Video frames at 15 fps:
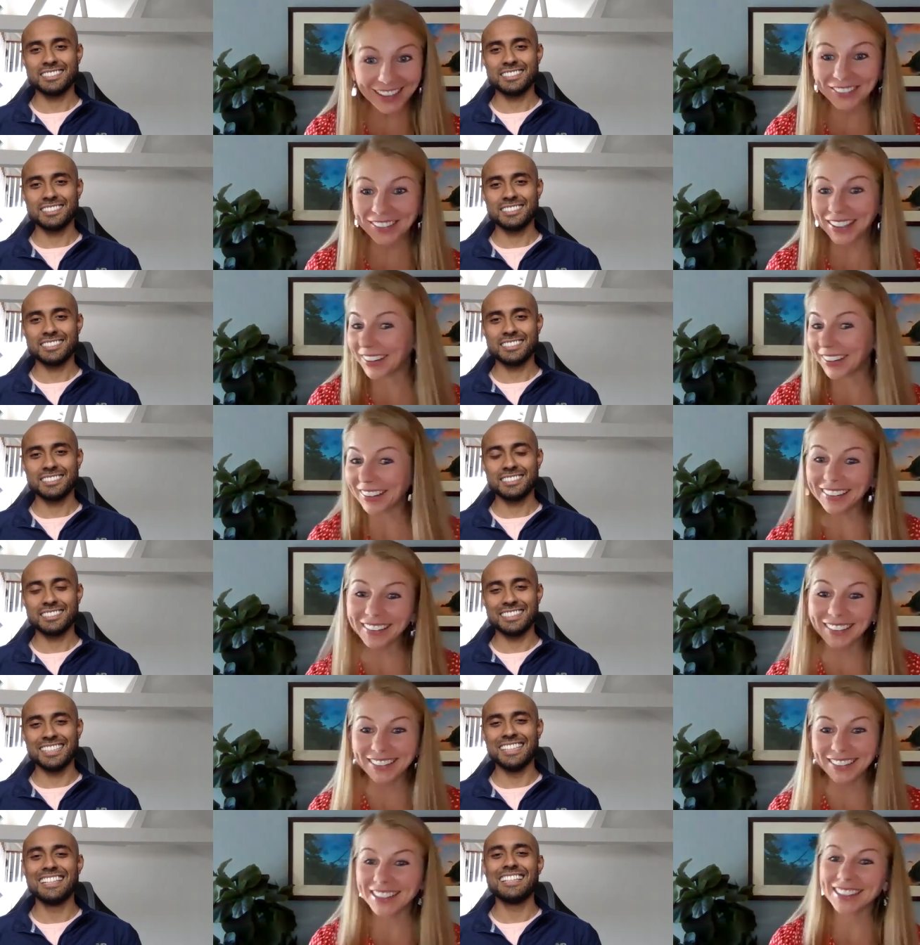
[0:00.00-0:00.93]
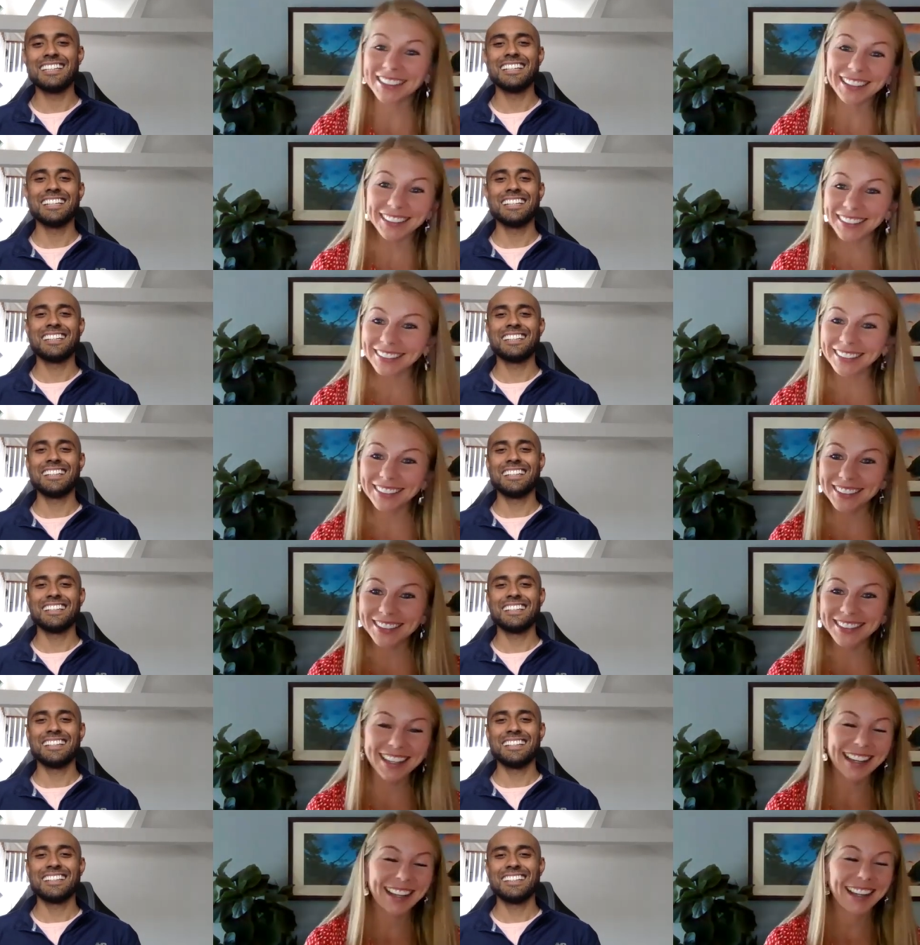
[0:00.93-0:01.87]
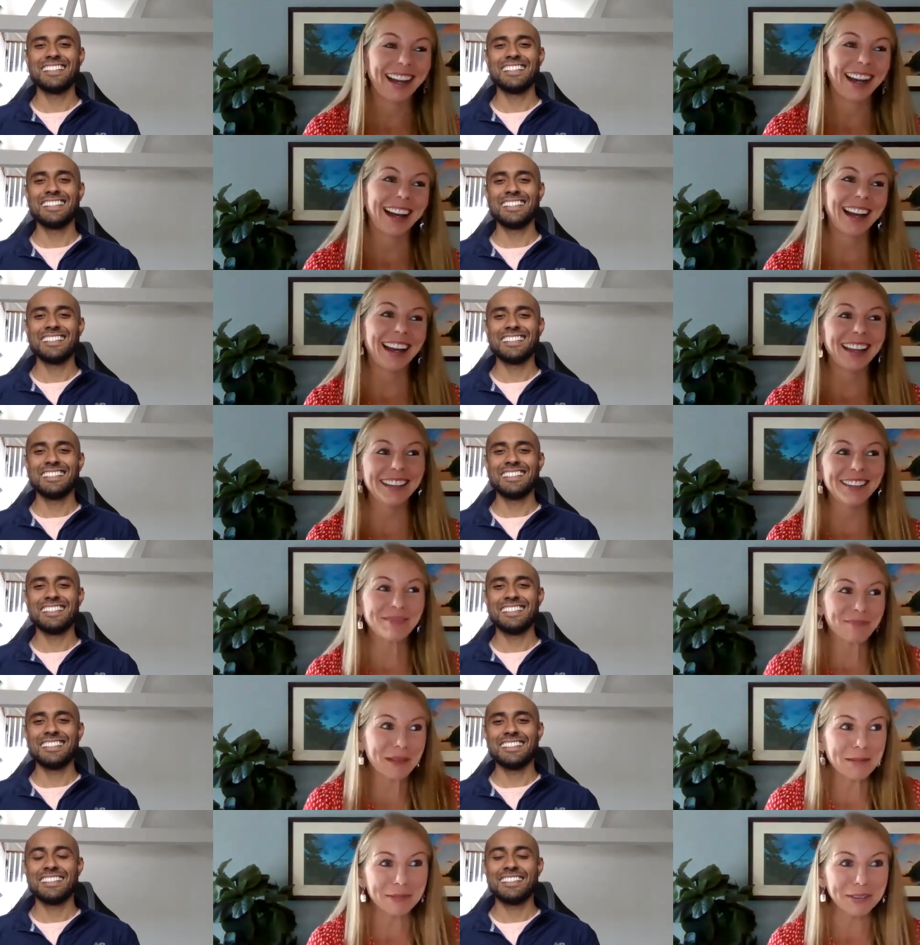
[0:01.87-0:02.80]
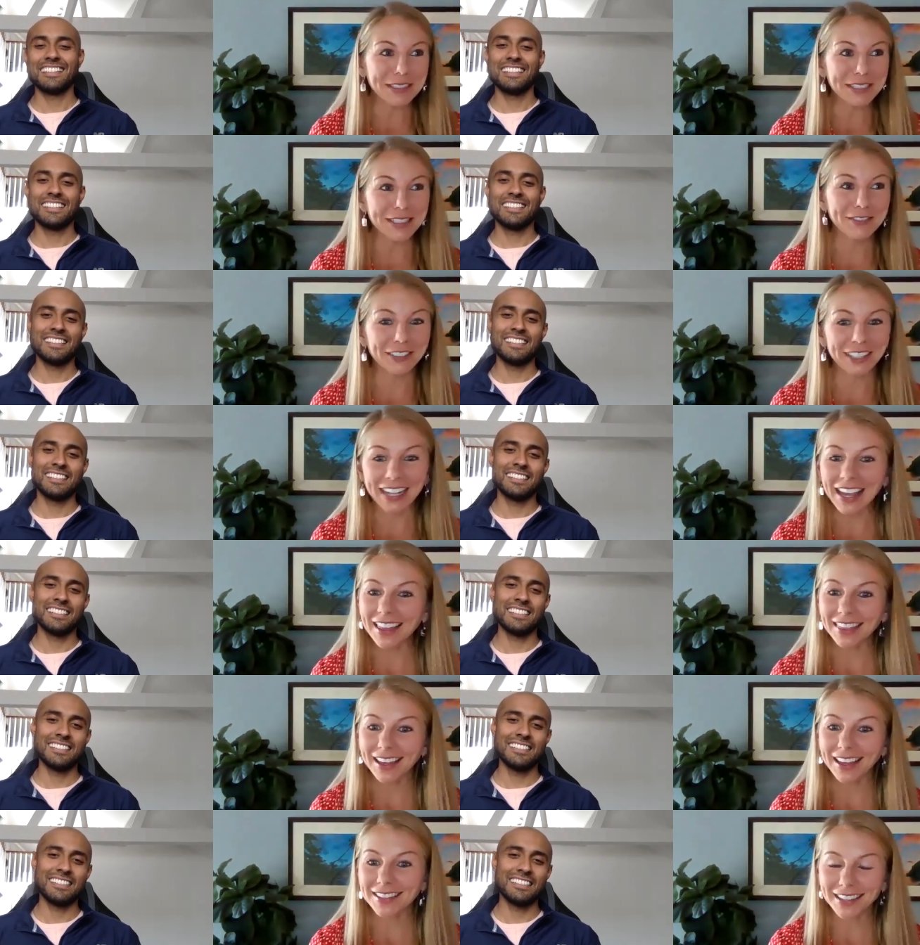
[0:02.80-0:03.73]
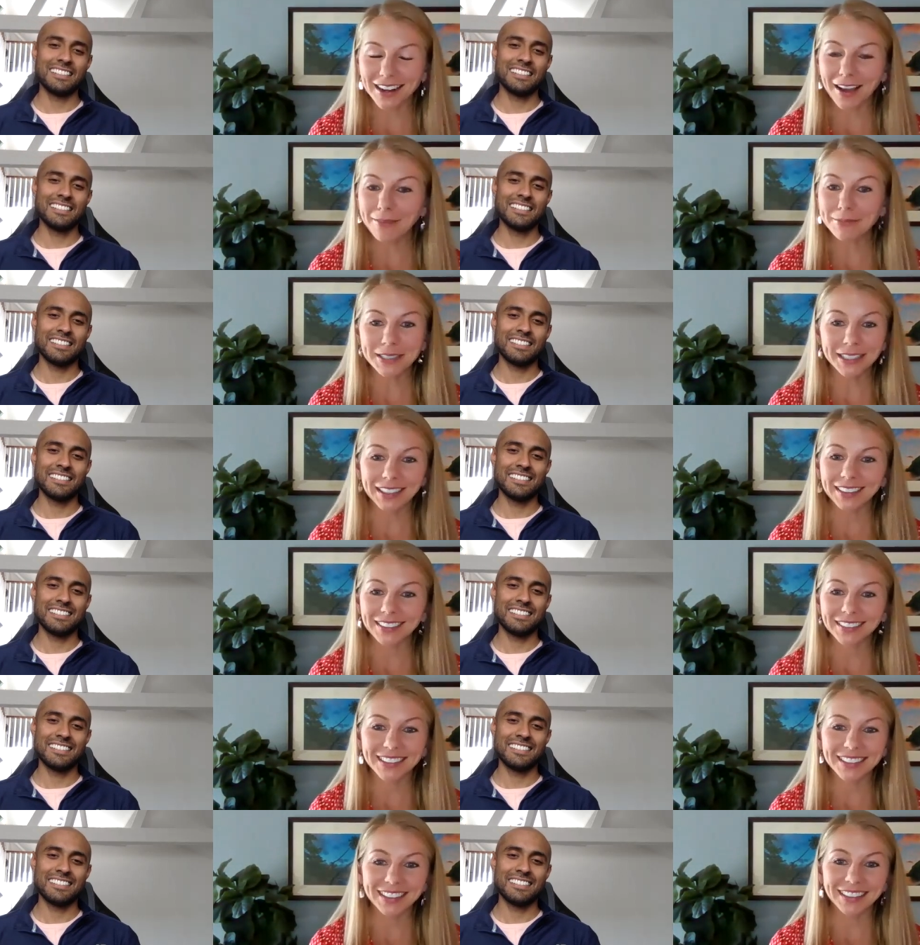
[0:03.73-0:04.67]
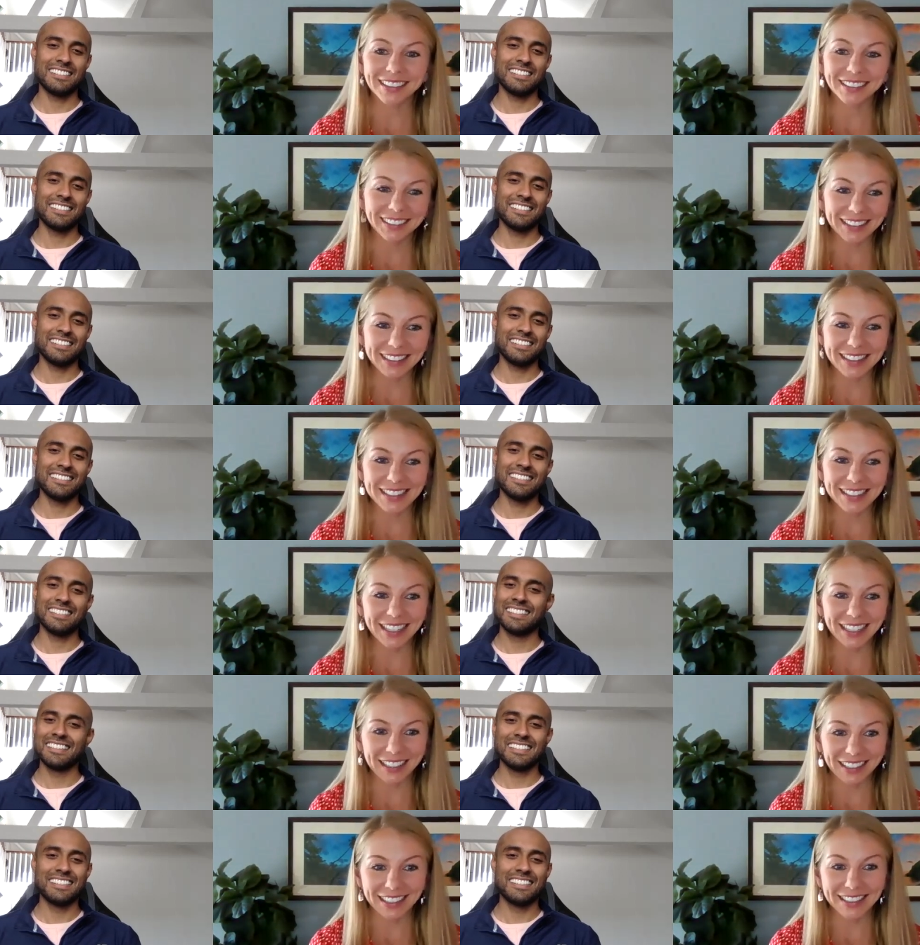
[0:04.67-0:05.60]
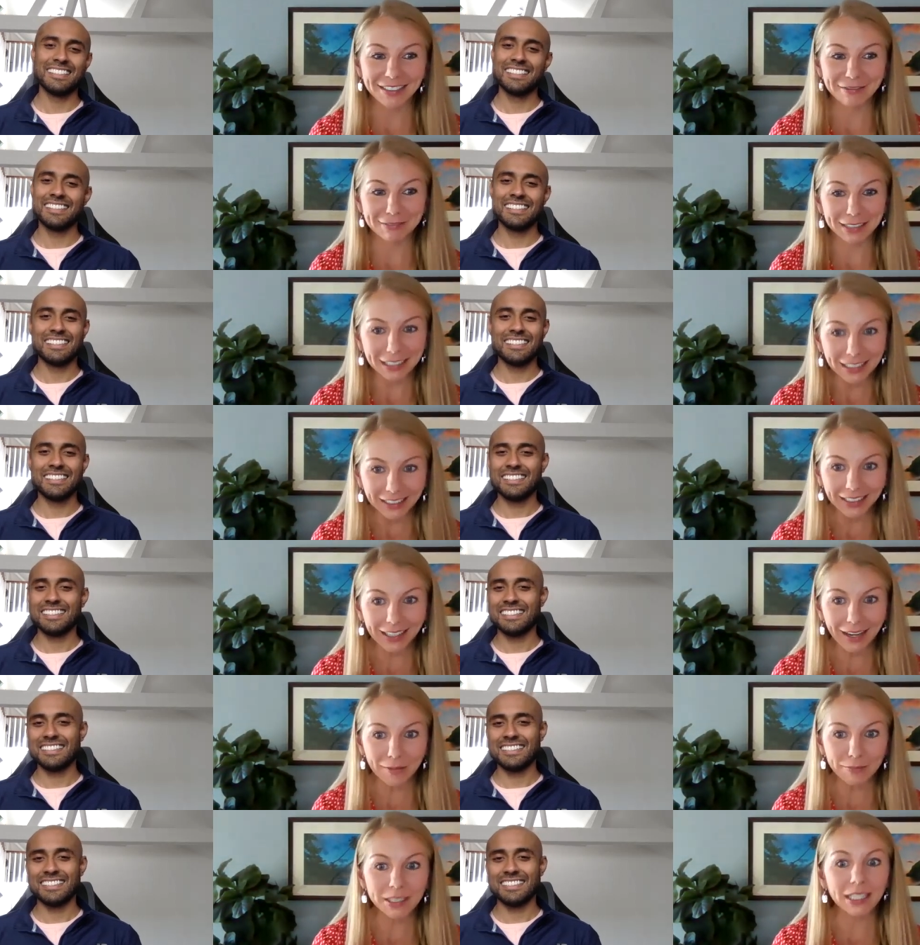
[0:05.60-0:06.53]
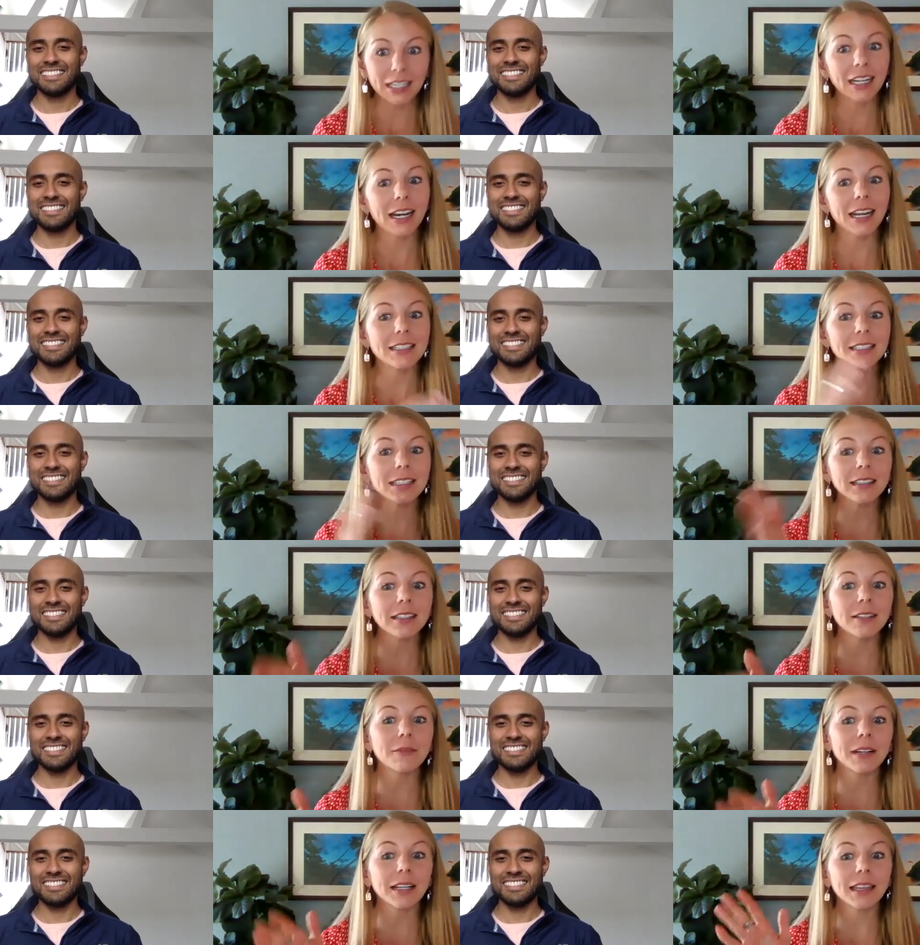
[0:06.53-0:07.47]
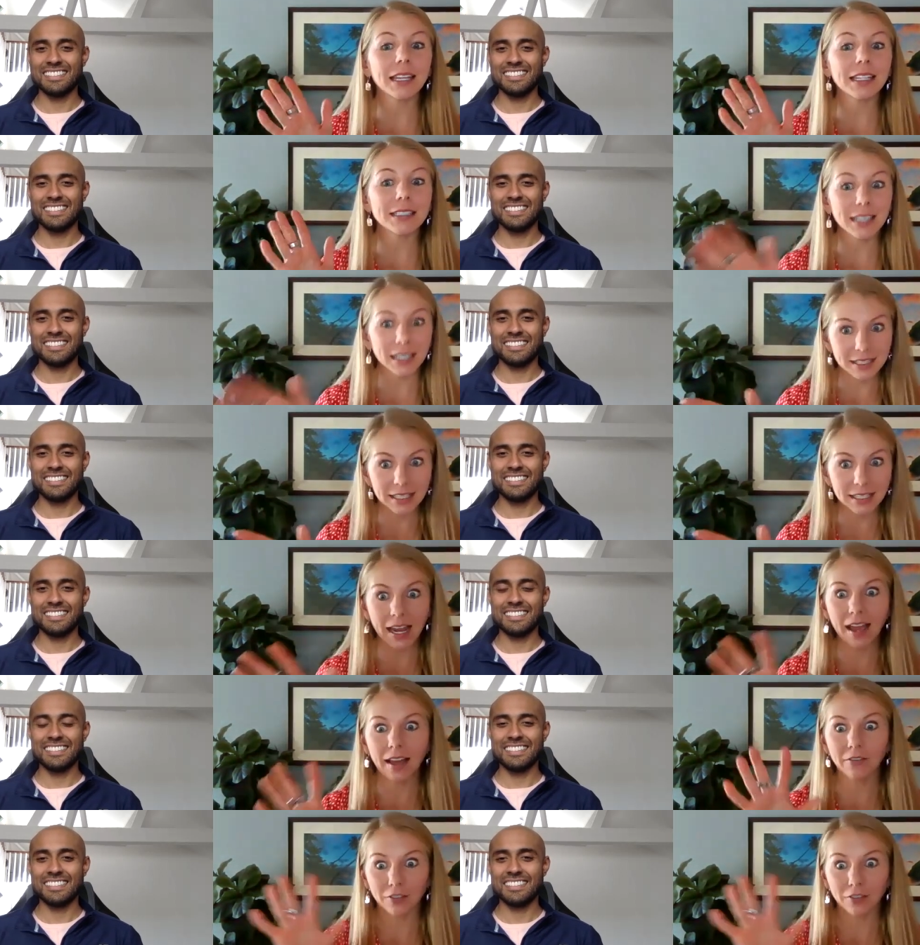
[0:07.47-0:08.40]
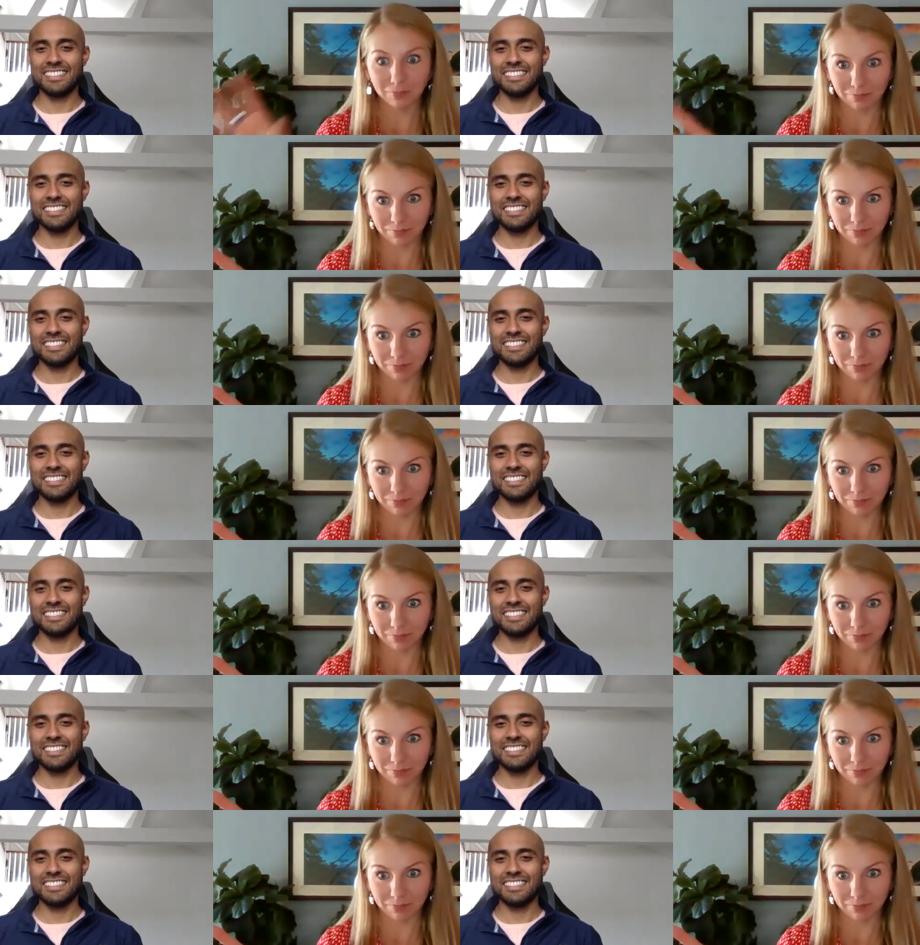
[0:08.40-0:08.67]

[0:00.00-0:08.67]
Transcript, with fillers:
Speaker 1: that we all used to use, and people just forget that's an option. So it's a it's a really good option, and ideally one that doesn't have